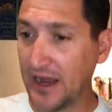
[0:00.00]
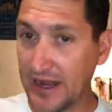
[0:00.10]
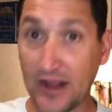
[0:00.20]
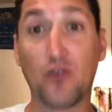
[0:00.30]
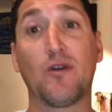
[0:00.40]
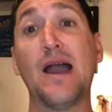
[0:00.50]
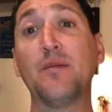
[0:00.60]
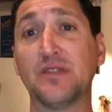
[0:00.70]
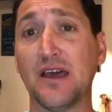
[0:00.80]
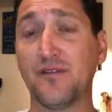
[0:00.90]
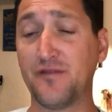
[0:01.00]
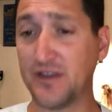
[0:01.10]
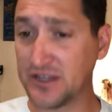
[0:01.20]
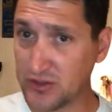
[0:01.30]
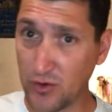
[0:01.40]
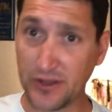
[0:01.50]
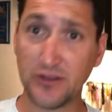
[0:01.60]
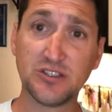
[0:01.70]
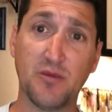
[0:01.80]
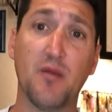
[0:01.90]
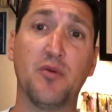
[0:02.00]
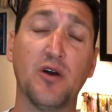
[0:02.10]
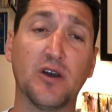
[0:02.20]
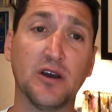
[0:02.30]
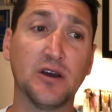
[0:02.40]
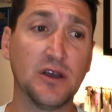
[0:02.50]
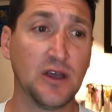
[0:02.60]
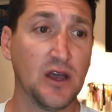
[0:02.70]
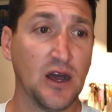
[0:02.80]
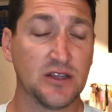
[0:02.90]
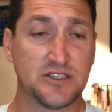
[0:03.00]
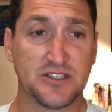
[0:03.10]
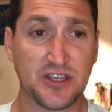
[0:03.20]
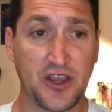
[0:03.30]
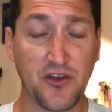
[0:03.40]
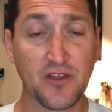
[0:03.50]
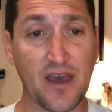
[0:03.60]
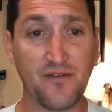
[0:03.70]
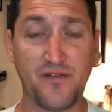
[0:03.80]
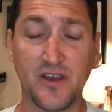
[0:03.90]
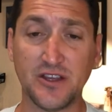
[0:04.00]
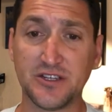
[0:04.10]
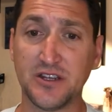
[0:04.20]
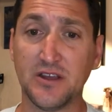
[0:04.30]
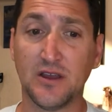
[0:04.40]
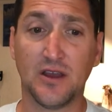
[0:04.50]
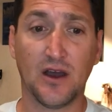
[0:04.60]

and then grabbing that fish or using my boga to secure that fish.